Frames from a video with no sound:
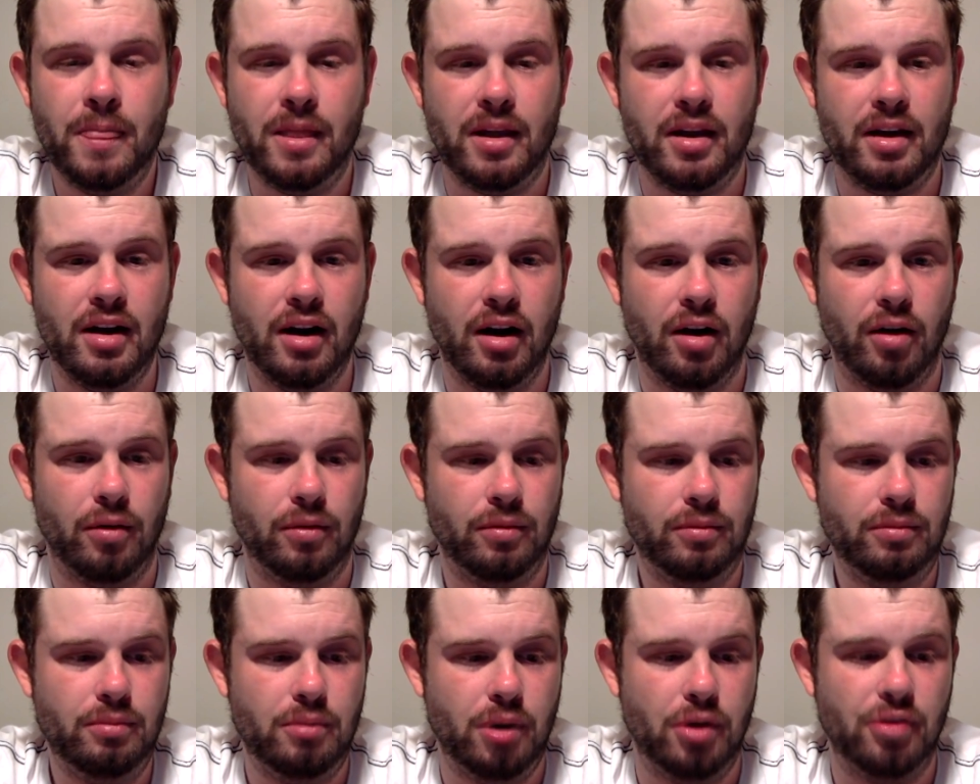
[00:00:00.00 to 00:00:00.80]
you
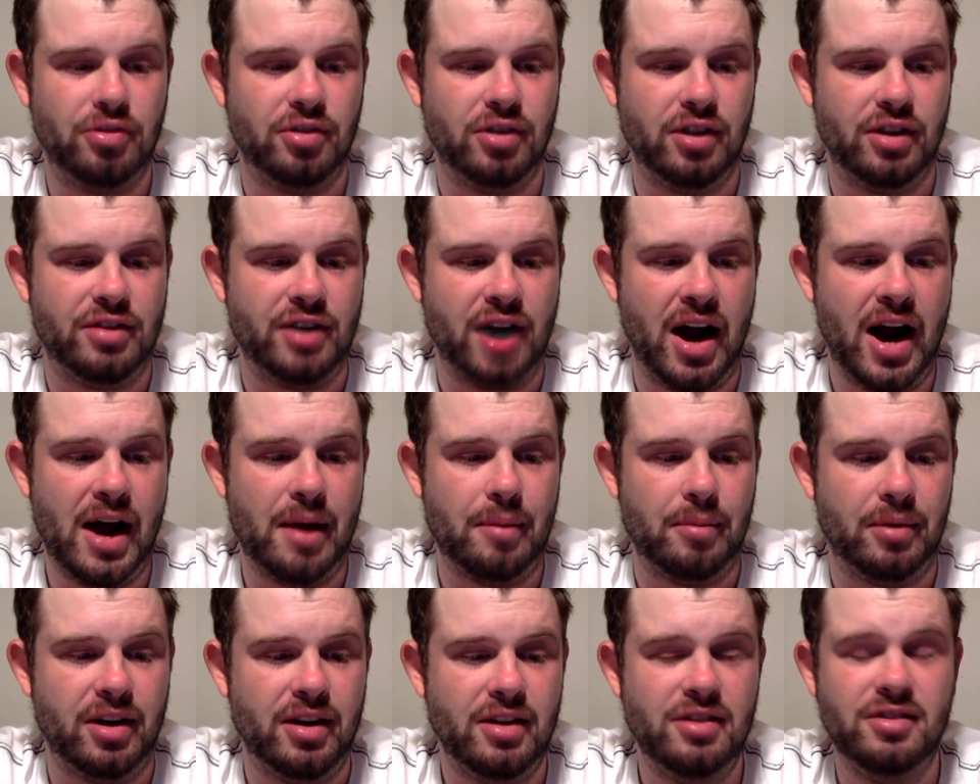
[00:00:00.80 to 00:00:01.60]
know, most of the
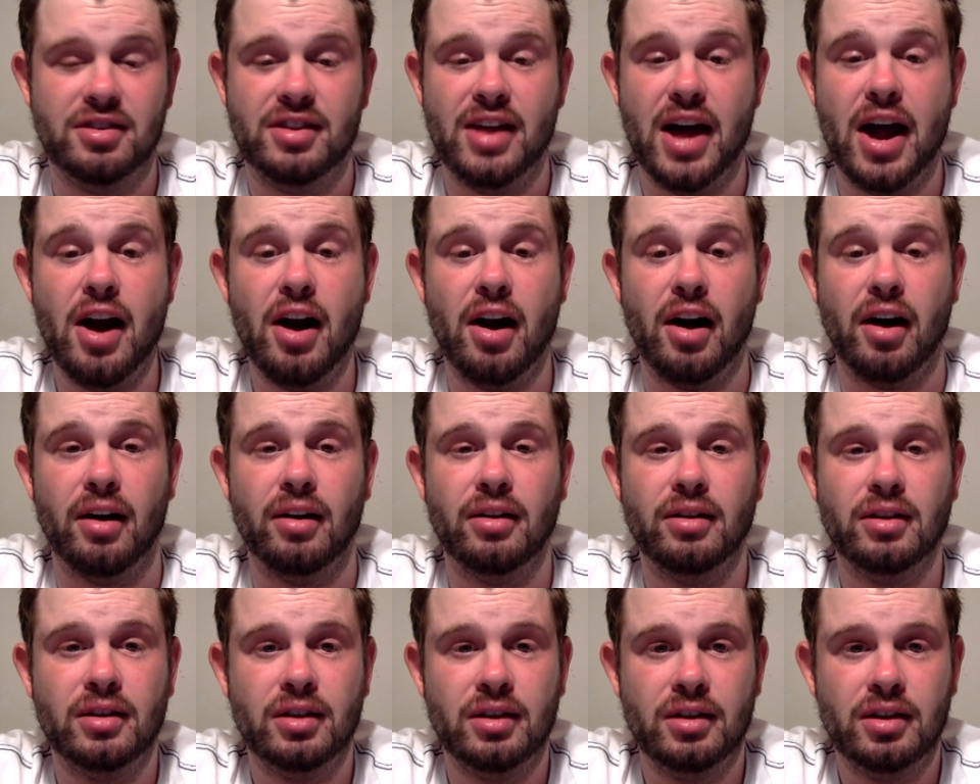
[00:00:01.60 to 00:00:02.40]
time he's
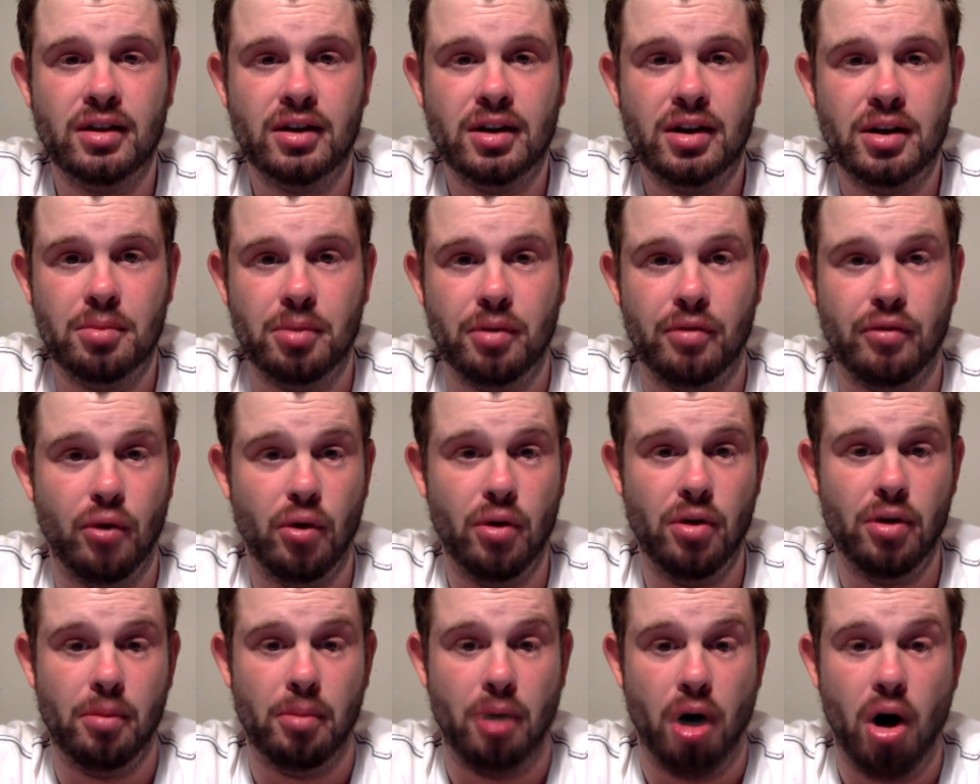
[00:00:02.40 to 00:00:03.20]
there
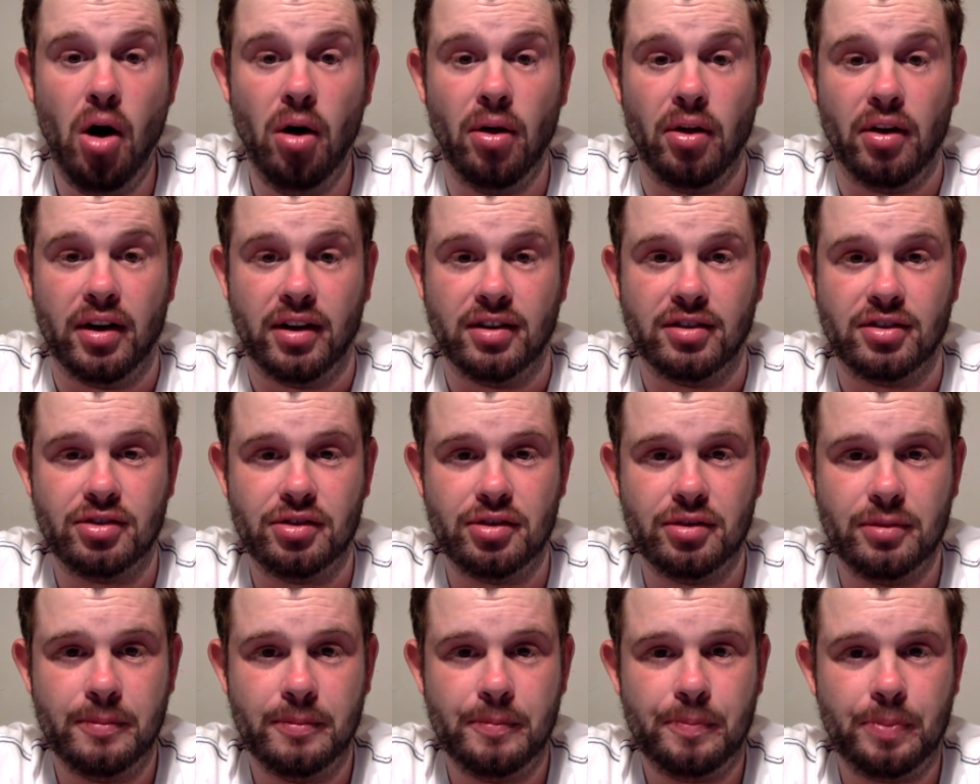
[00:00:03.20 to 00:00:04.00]
before the ball
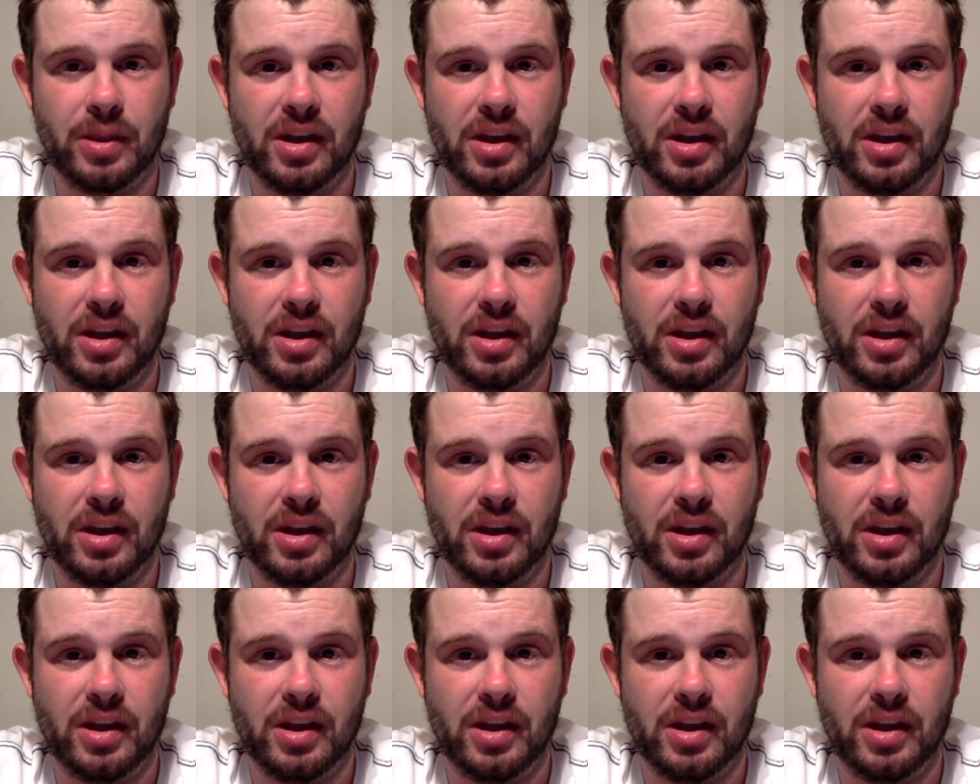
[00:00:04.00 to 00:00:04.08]
is.